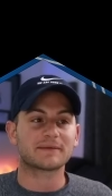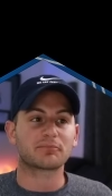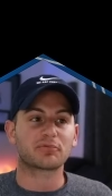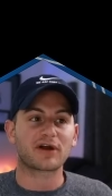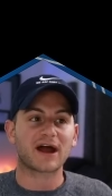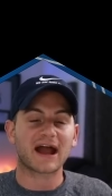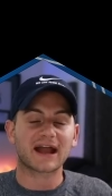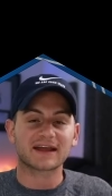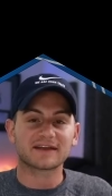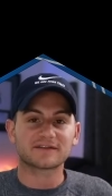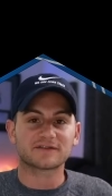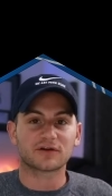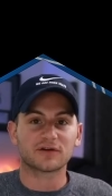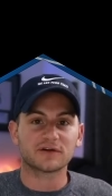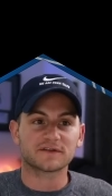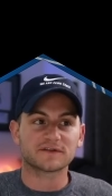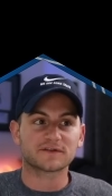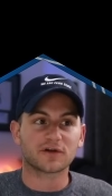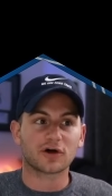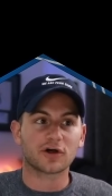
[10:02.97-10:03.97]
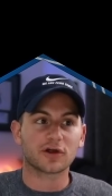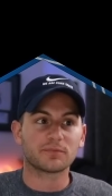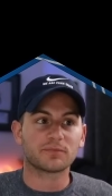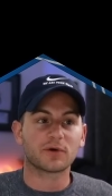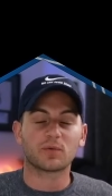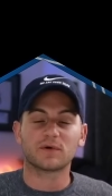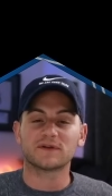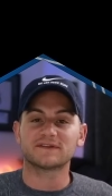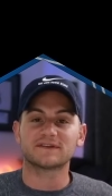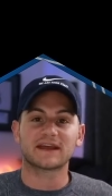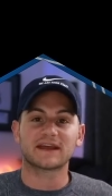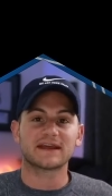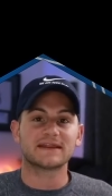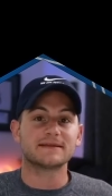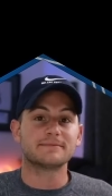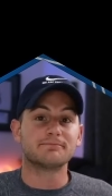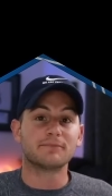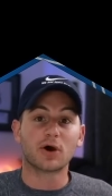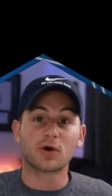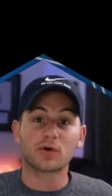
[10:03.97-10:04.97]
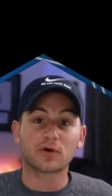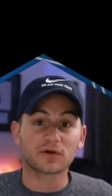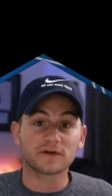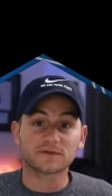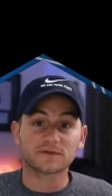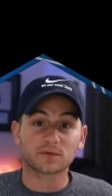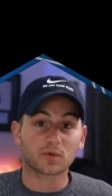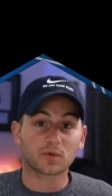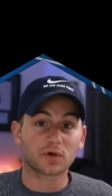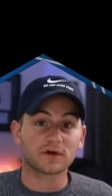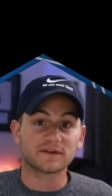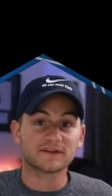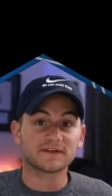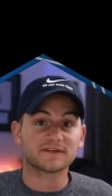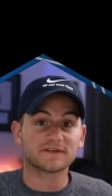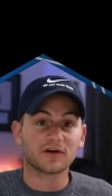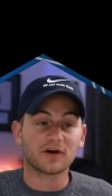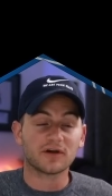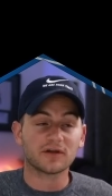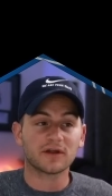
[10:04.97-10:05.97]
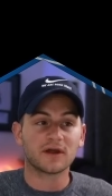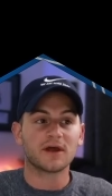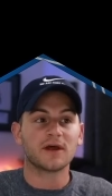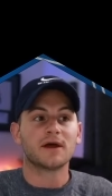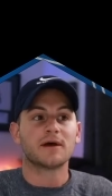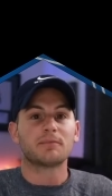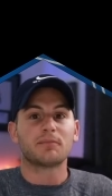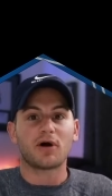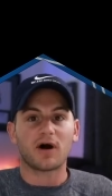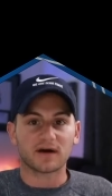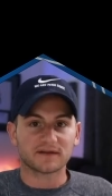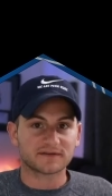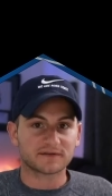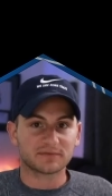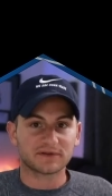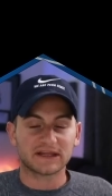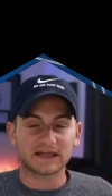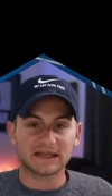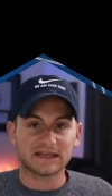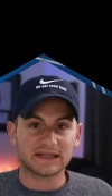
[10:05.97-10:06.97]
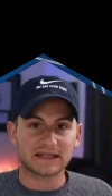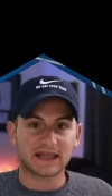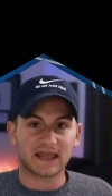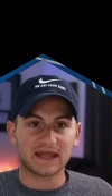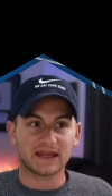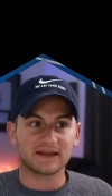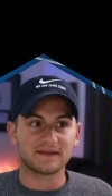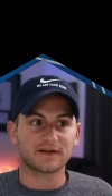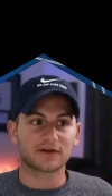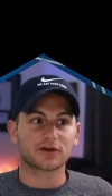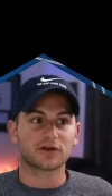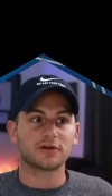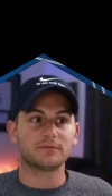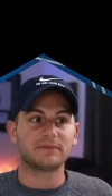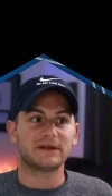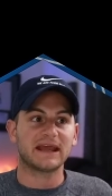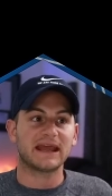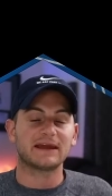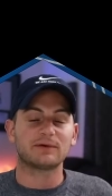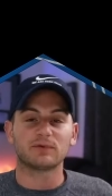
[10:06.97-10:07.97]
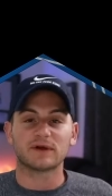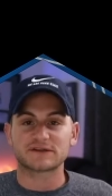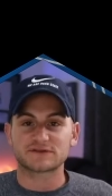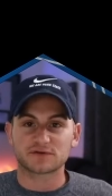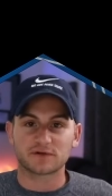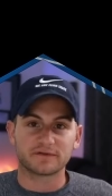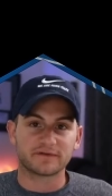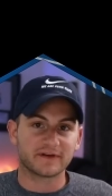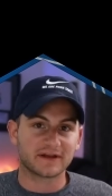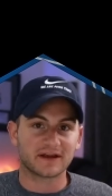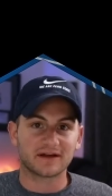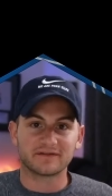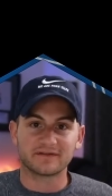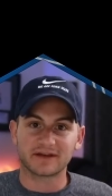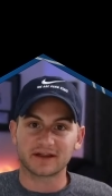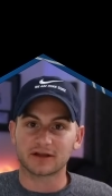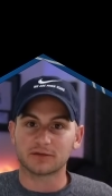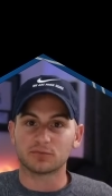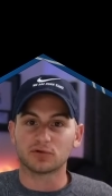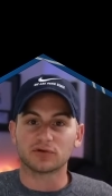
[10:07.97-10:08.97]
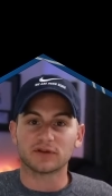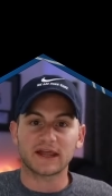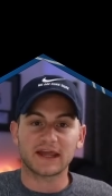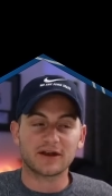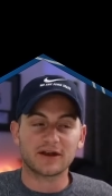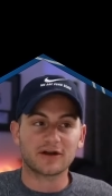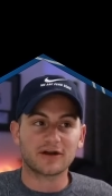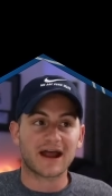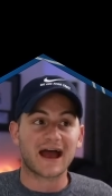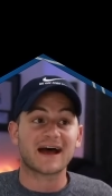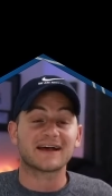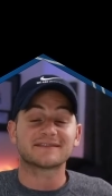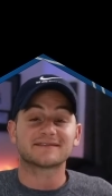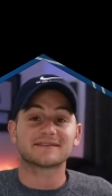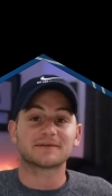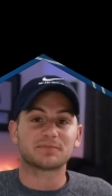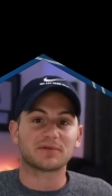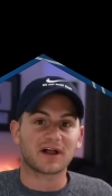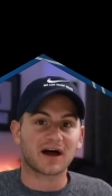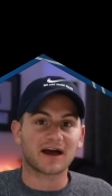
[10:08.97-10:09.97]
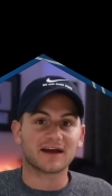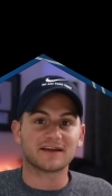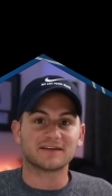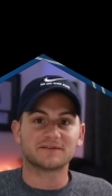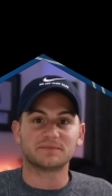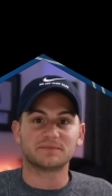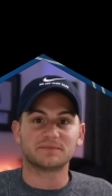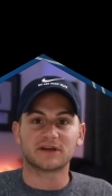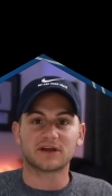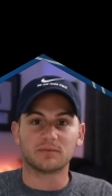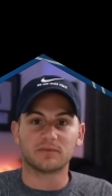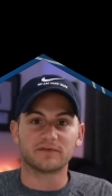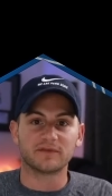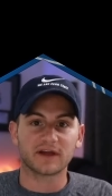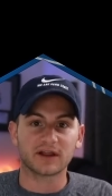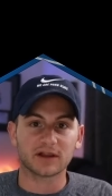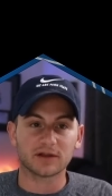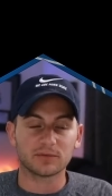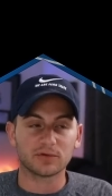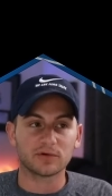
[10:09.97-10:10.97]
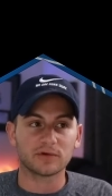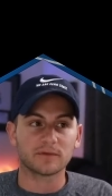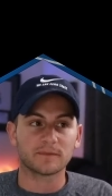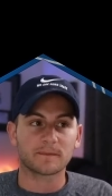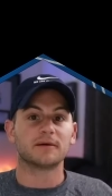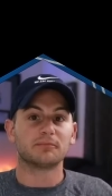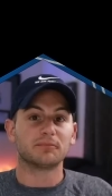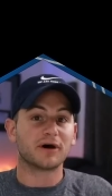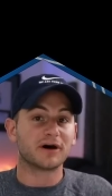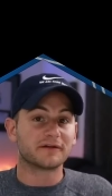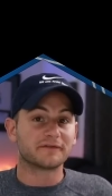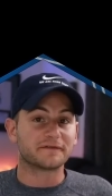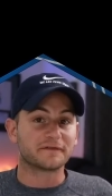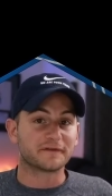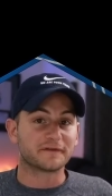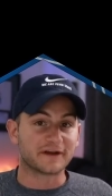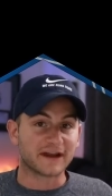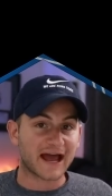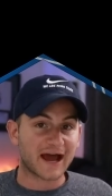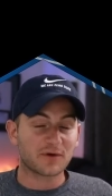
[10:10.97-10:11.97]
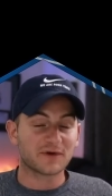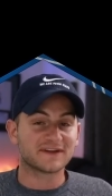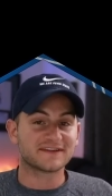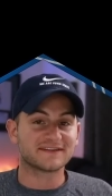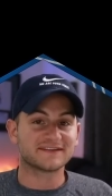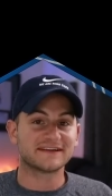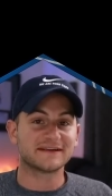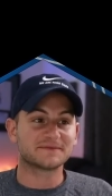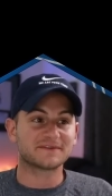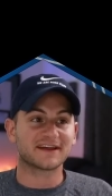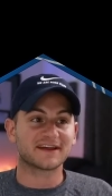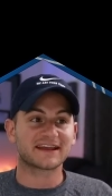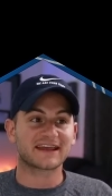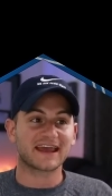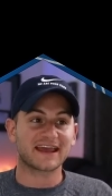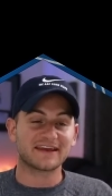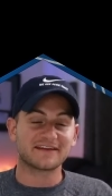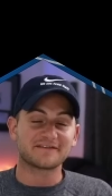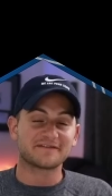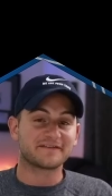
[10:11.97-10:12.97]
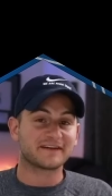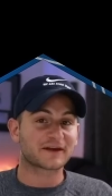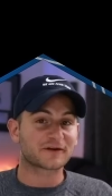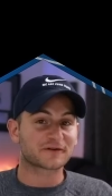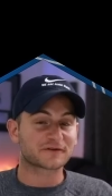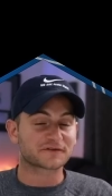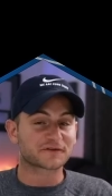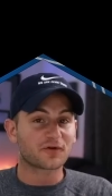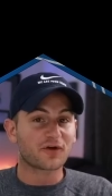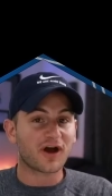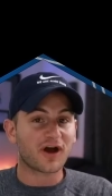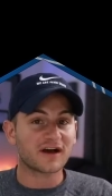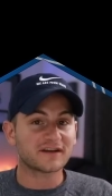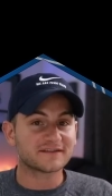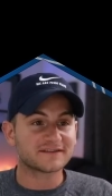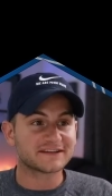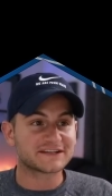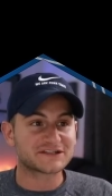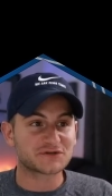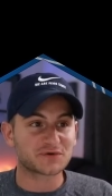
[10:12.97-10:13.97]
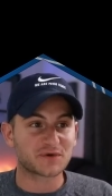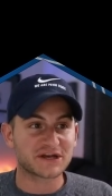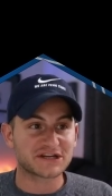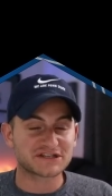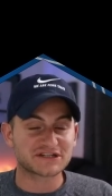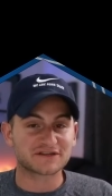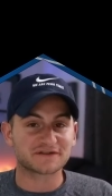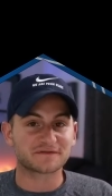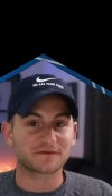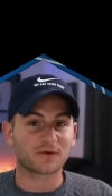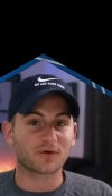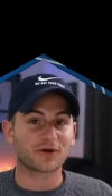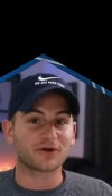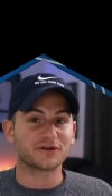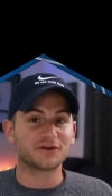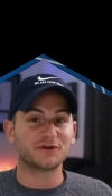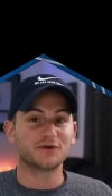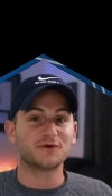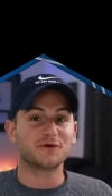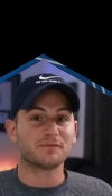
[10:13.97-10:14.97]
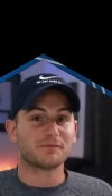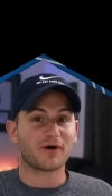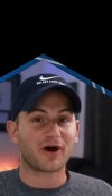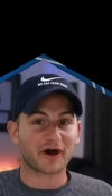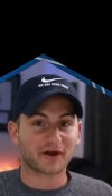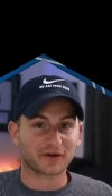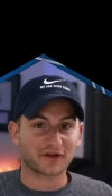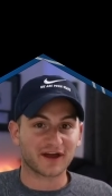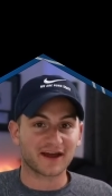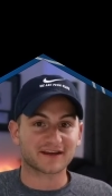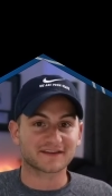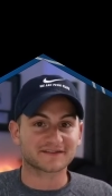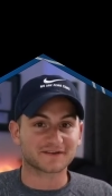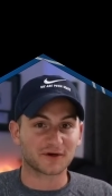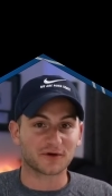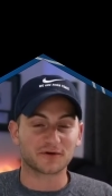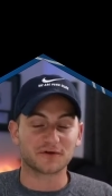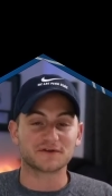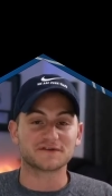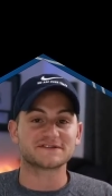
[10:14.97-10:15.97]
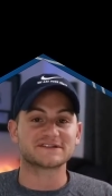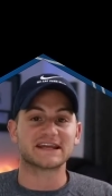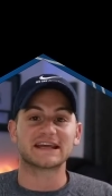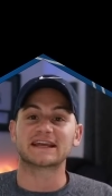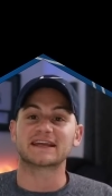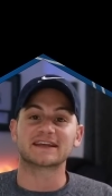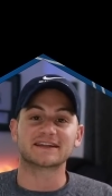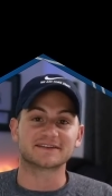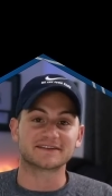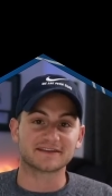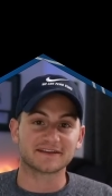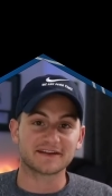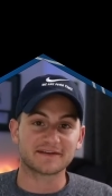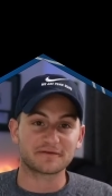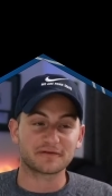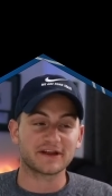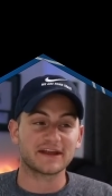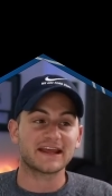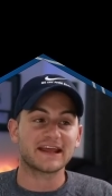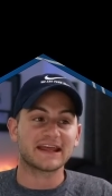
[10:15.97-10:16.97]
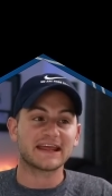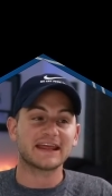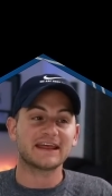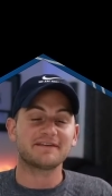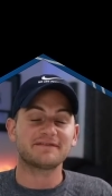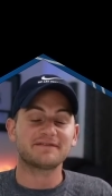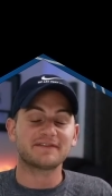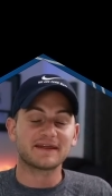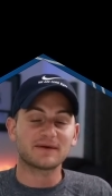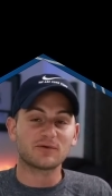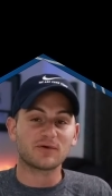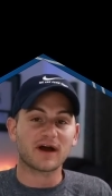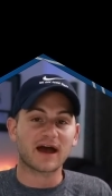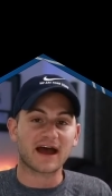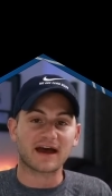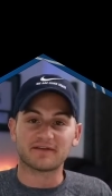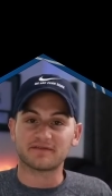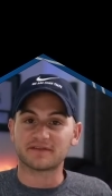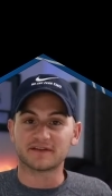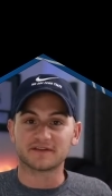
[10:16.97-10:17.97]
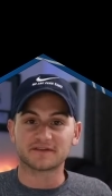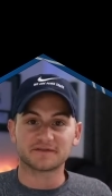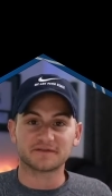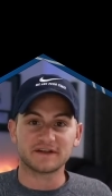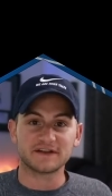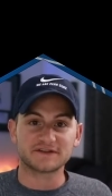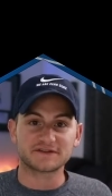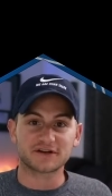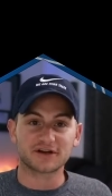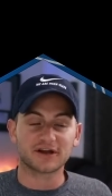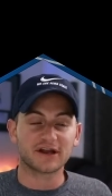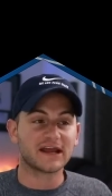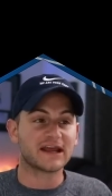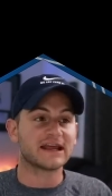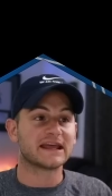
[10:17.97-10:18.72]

the brackets are installed, but once again, the motors weren't installed, possibly indicating there could be a retrofit available later as supplies become available. But for now, it seems like a fingers crossed situation for new Model X owners taking delivery, if they will have this feature.